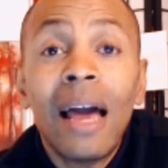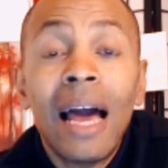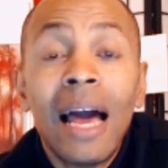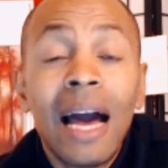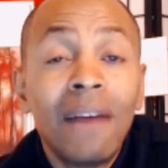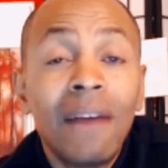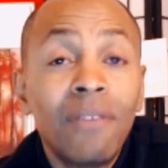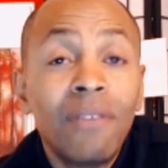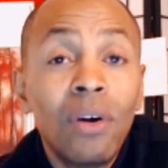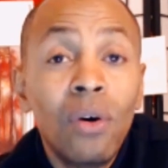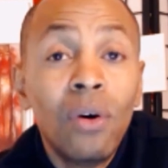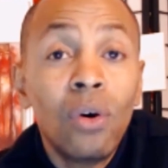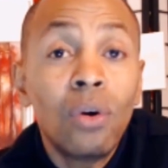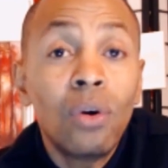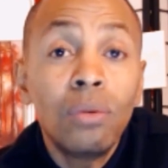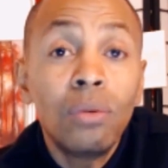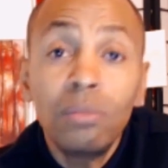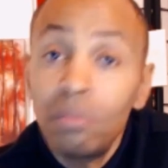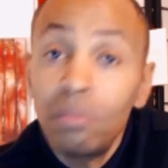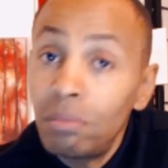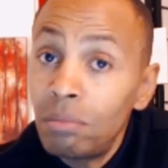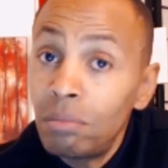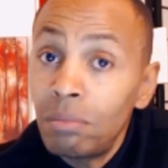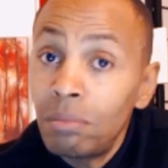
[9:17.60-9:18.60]
have a
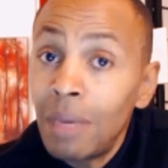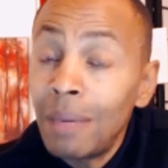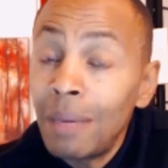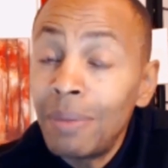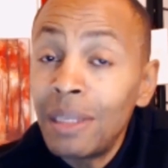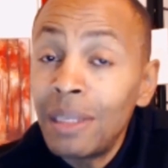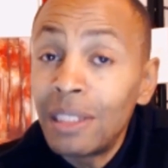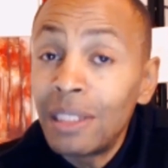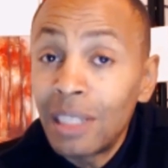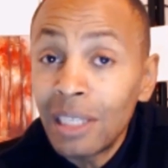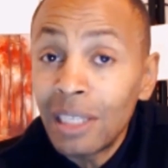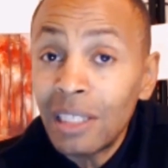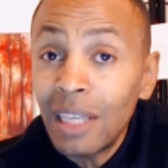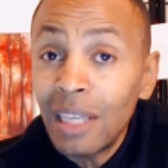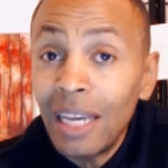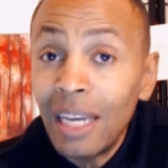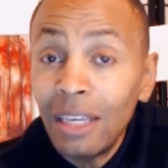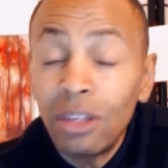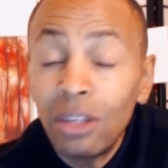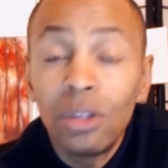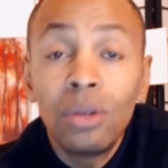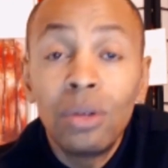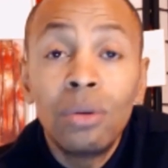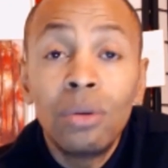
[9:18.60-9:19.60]
home, maybe just
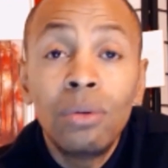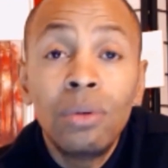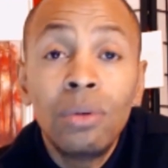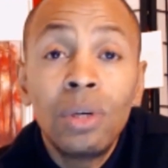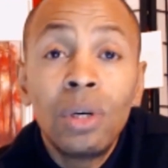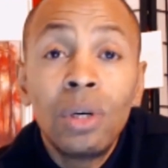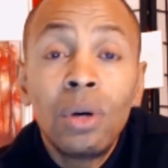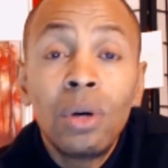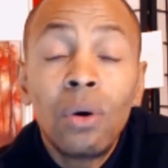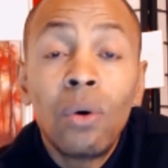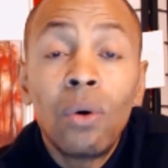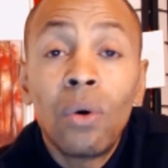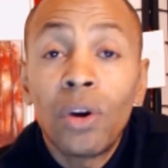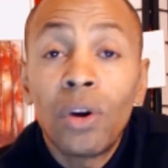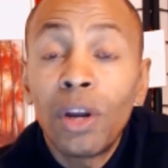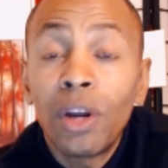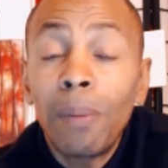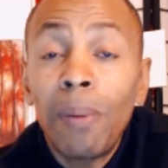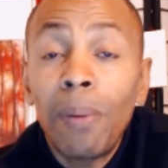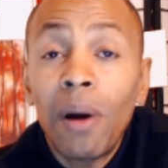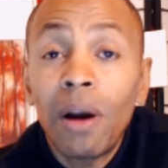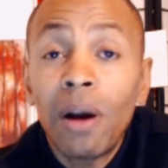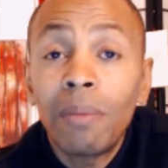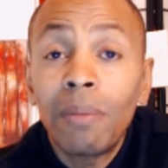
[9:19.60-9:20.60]
like you, or
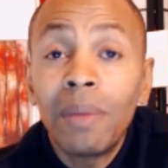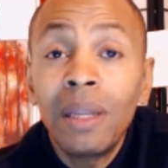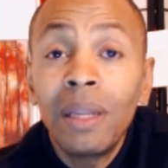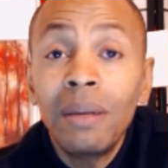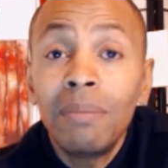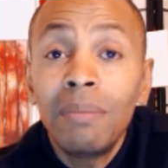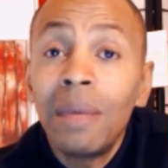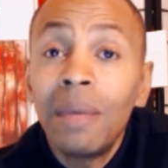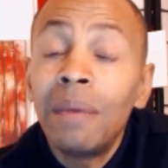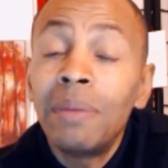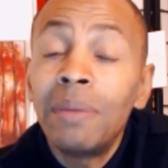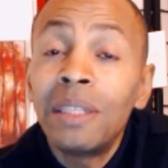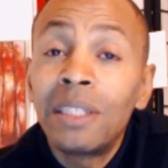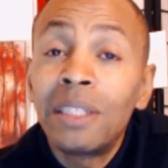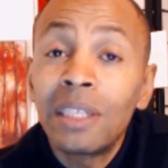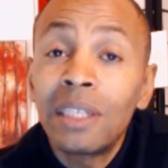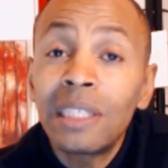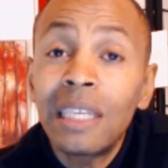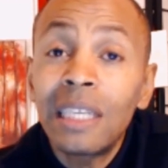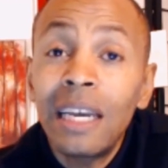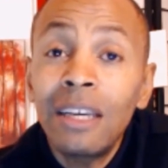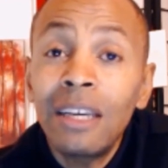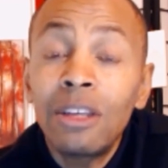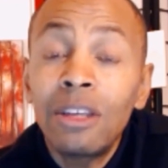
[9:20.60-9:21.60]
an apartment, maybe
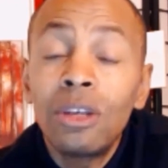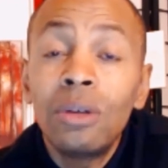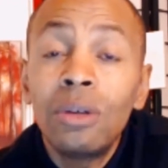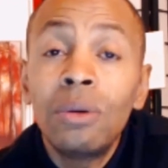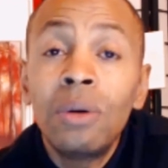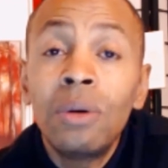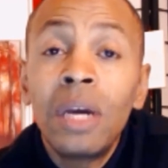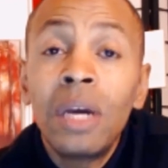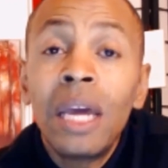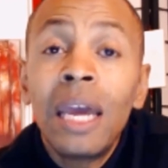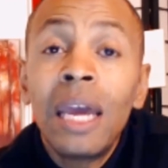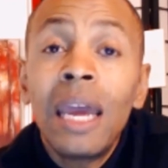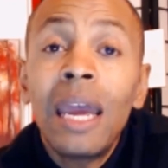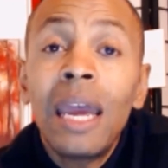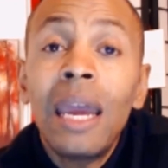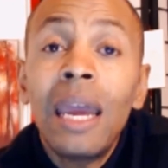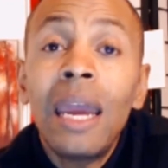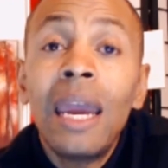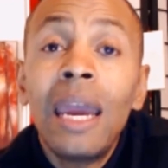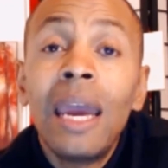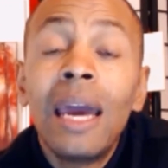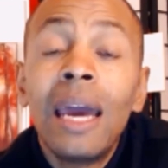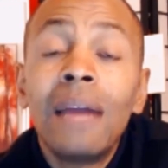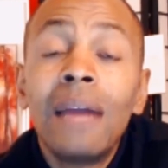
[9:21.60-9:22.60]
just like you,
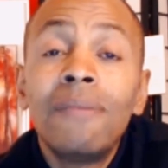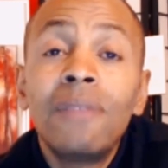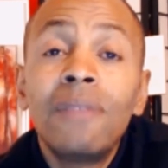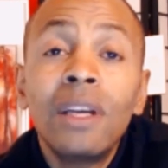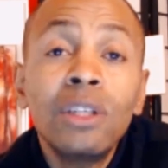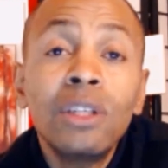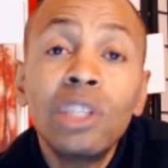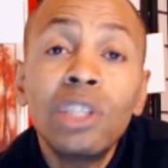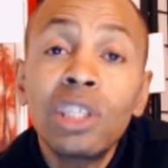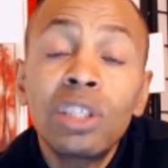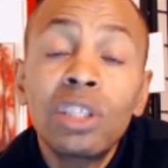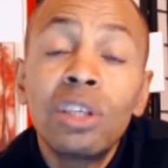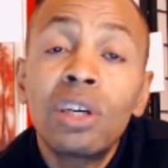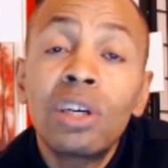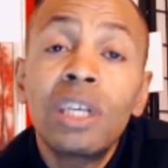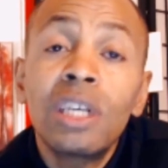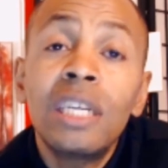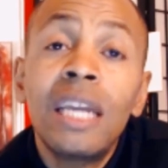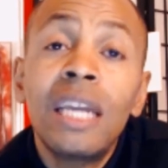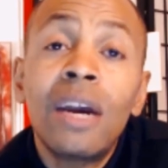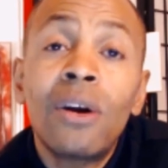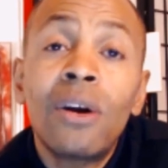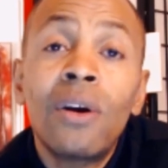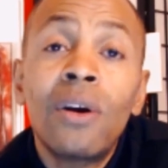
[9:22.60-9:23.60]
and they're just
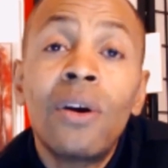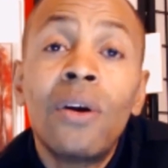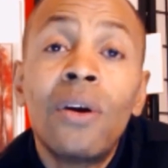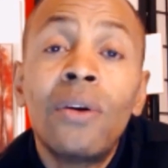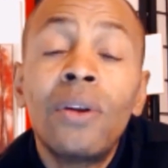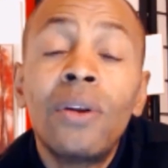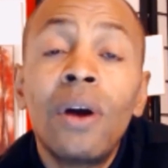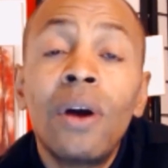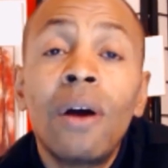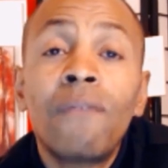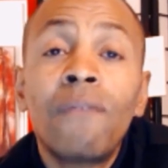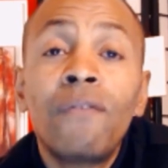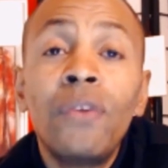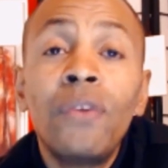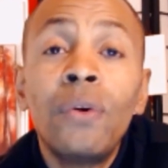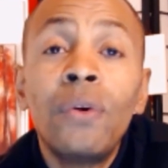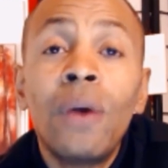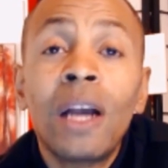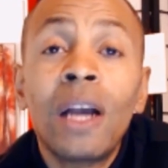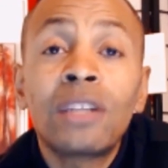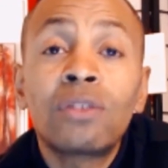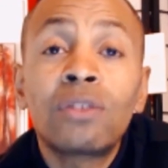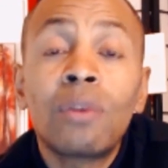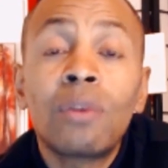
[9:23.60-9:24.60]
looking to earn a
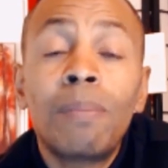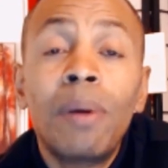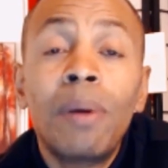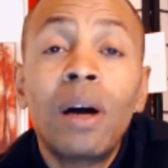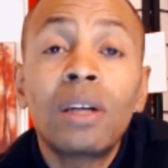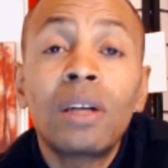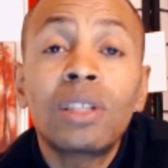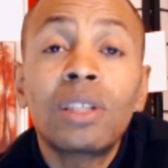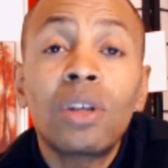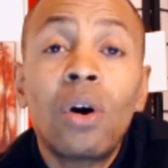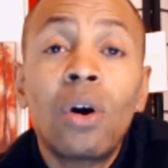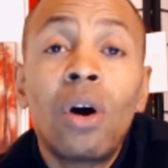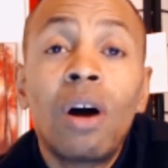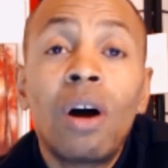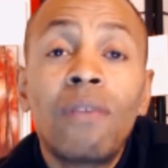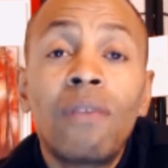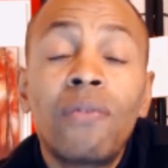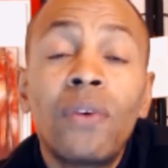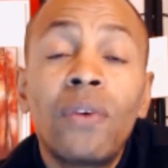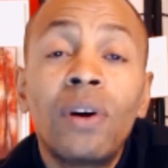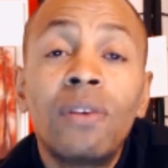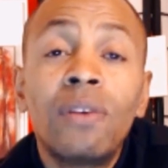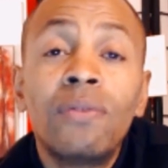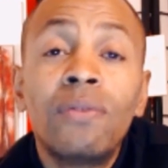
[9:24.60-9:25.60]
few extra bucks
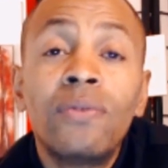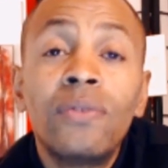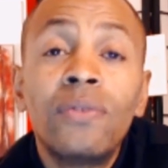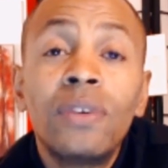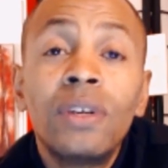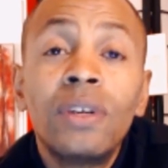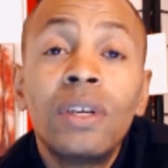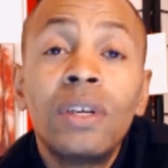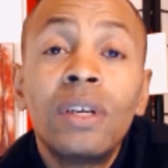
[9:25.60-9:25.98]
off of